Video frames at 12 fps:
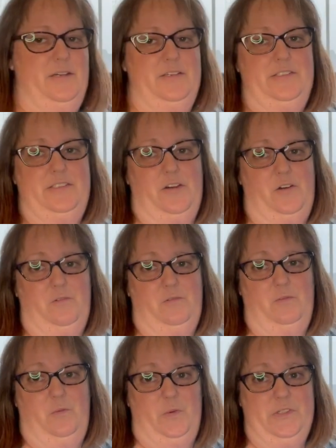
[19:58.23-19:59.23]
So
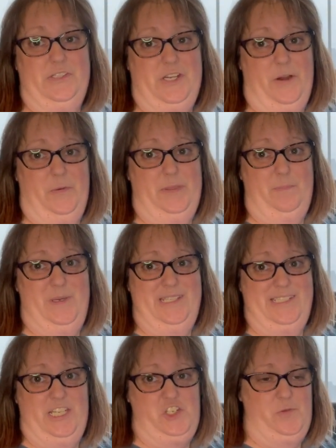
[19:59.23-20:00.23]
we'll start with
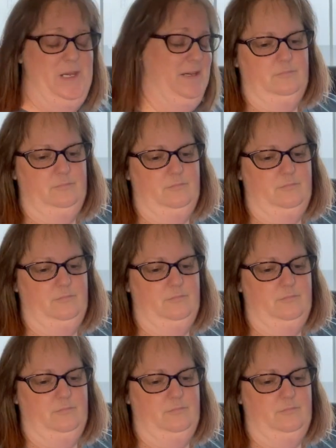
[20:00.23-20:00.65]
Stitch Me.